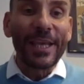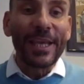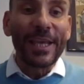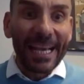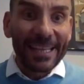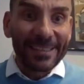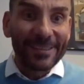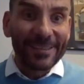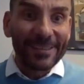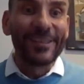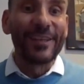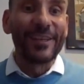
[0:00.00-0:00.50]

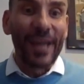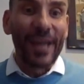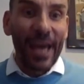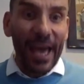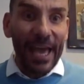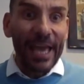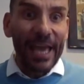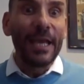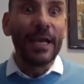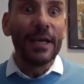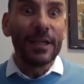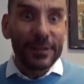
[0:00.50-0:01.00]

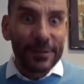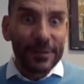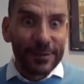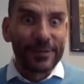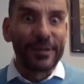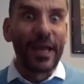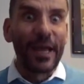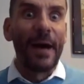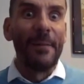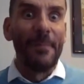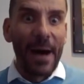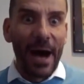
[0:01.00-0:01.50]
Yesterday,
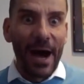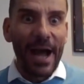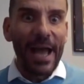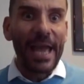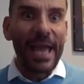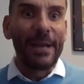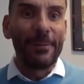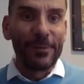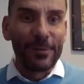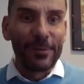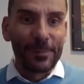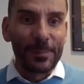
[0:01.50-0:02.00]
summer,
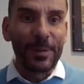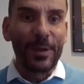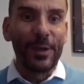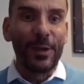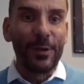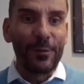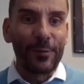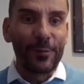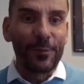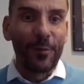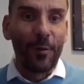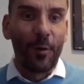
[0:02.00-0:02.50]
it was
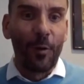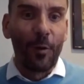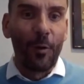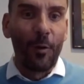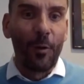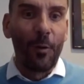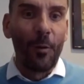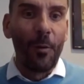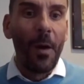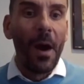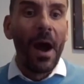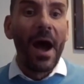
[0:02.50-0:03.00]

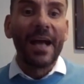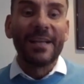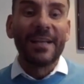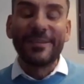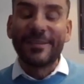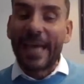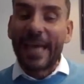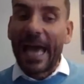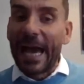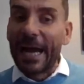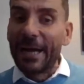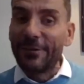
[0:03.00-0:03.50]
beautiful.
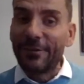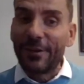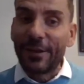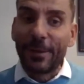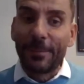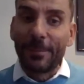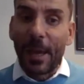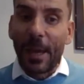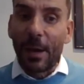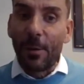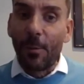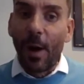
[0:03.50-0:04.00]
Sat out and did a
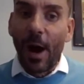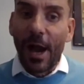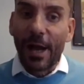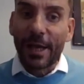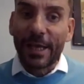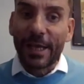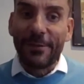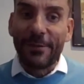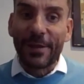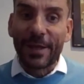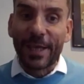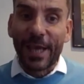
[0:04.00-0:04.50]
bit of work in
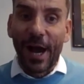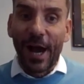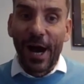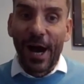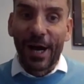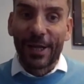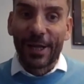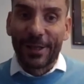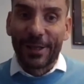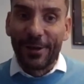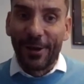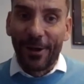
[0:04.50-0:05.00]
the
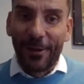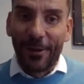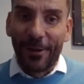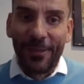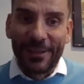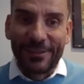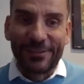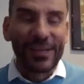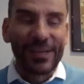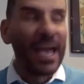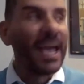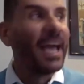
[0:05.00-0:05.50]
garden off the
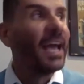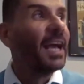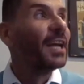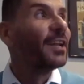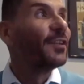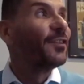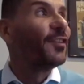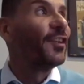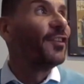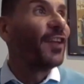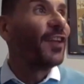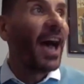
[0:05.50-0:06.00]
chair.
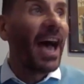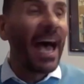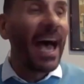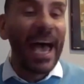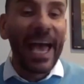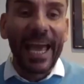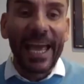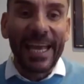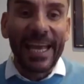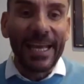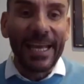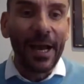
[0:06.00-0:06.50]

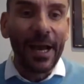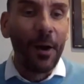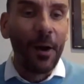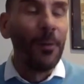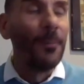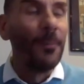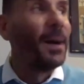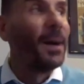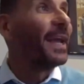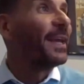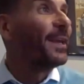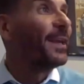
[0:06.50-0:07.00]
Today, oh
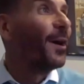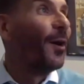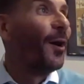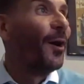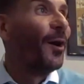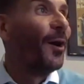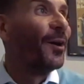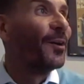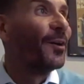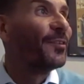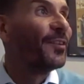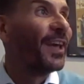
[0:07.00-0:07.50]
my
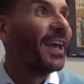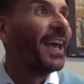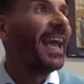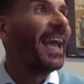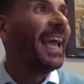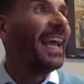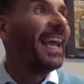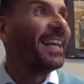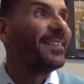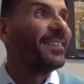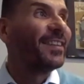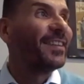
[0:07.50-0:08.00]
God,
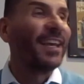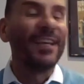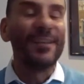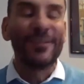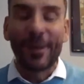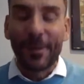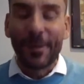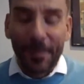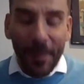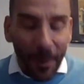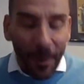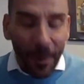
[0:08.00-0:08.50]
it is
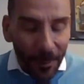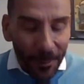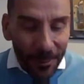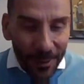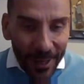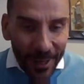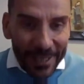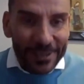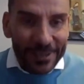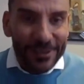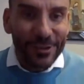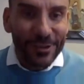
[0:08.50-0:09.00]

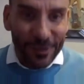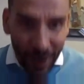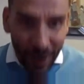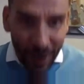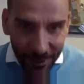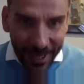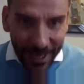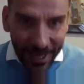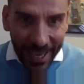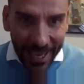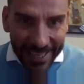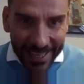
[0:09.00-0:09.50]
appalling,
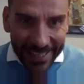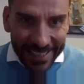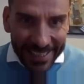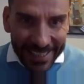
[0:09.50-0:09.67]
shocking.